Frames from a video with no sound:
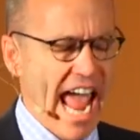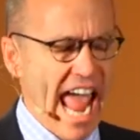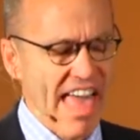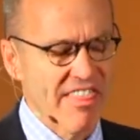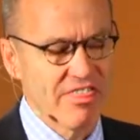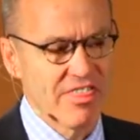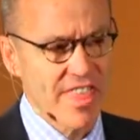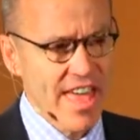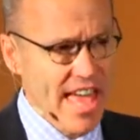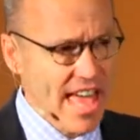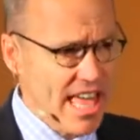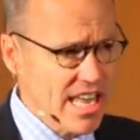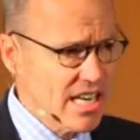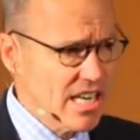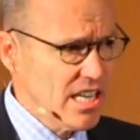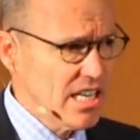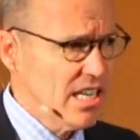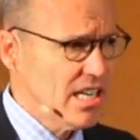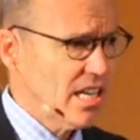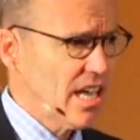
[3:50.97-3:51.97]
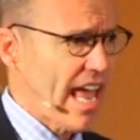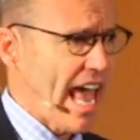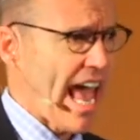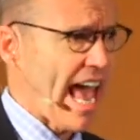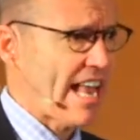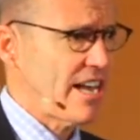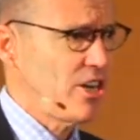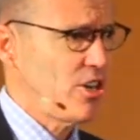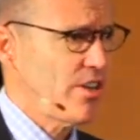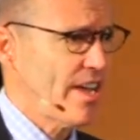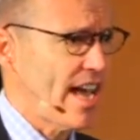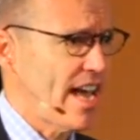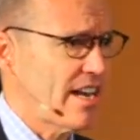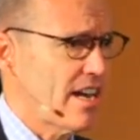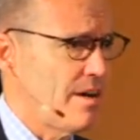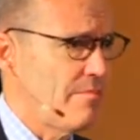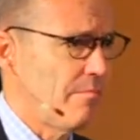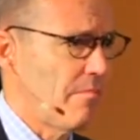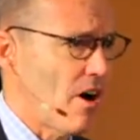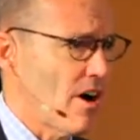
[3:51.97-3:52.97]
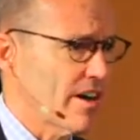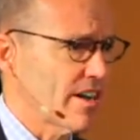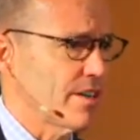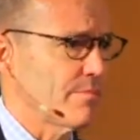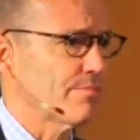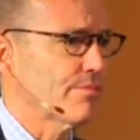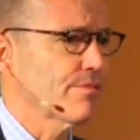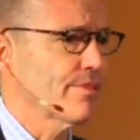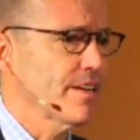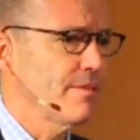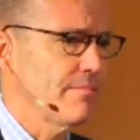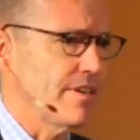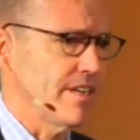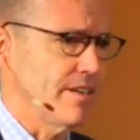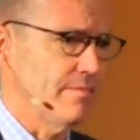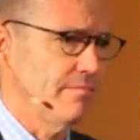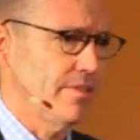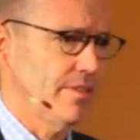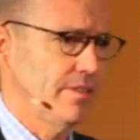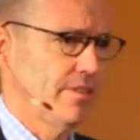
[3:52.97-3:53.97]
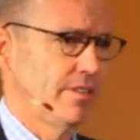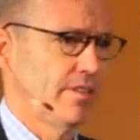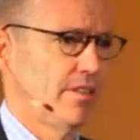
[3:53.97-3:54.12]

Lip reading: And then, can you get a market premium